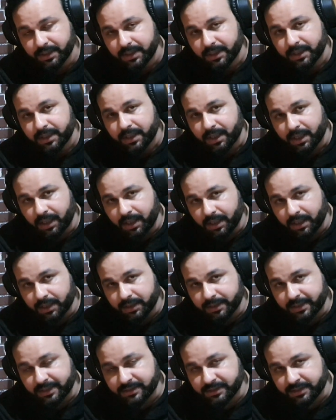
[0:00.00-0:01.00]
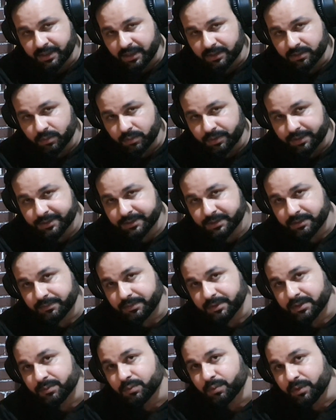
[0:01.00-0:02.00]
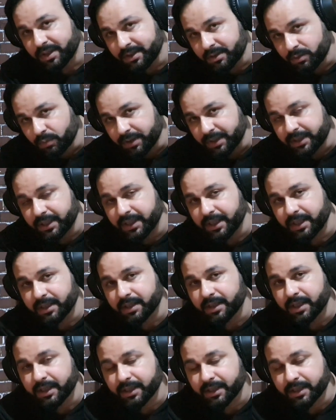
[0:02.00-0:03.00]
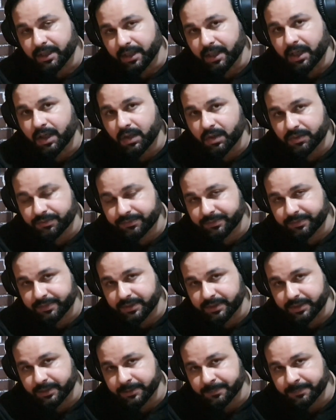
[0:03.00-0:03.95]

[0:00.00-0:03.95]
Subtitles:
There's another version with 128 gig of